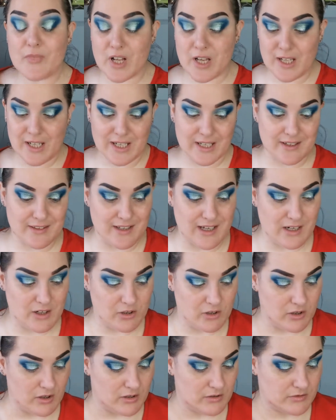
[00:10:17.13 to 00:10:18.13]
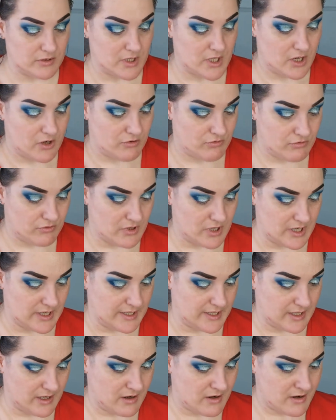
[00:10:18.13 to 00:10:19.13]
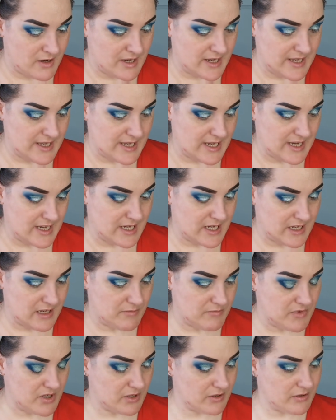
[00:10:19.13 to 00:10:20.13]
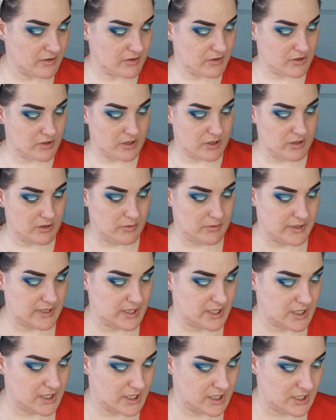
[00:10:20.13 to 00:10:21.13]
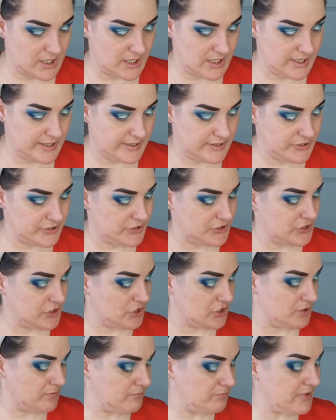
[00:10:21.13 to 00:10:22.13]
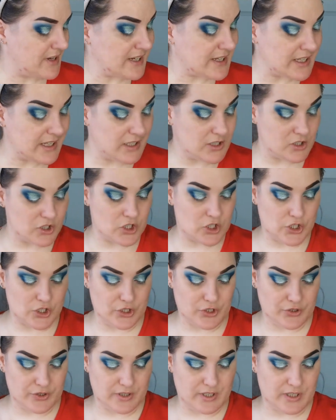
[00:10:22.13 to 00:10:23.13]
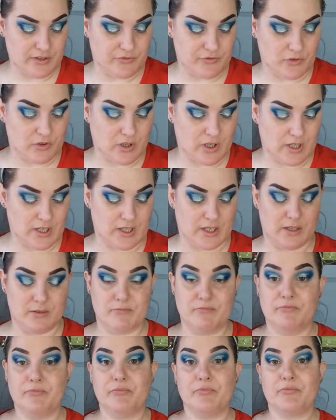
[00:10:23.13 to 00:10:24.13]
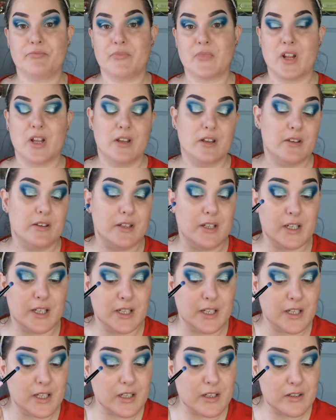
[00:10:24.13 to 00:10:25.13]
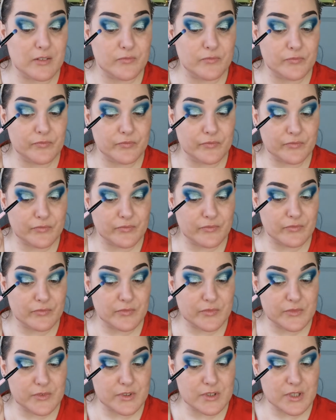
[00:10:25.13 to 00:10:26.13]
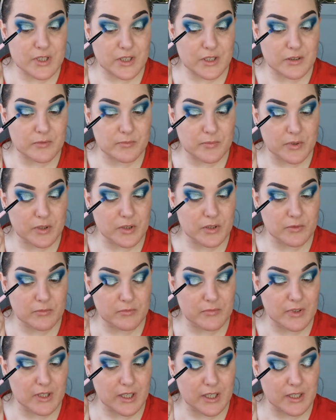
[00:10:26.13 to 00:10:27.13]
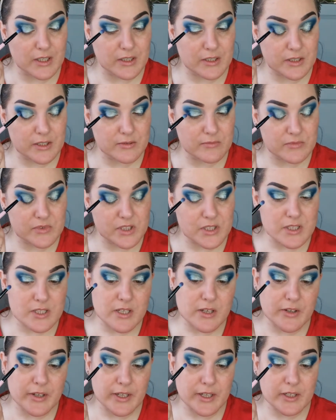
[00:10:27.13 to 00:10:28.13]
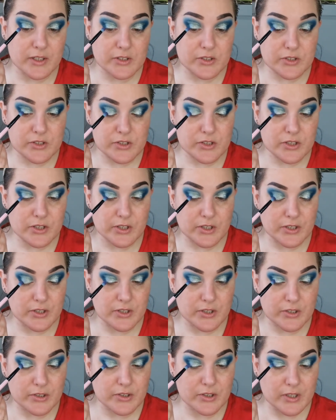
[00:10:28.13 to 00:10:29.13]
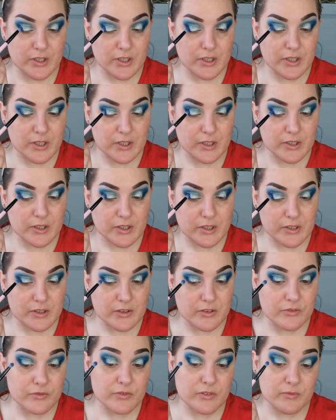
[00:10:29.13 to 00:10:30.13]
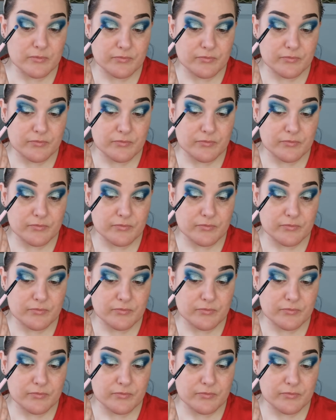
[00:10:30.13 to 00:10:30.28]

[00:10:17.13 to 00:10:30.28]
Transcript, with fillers: I like that a lot. Right, I am going in back into Niflheim, the dark blue matte, and I'm just going to kind of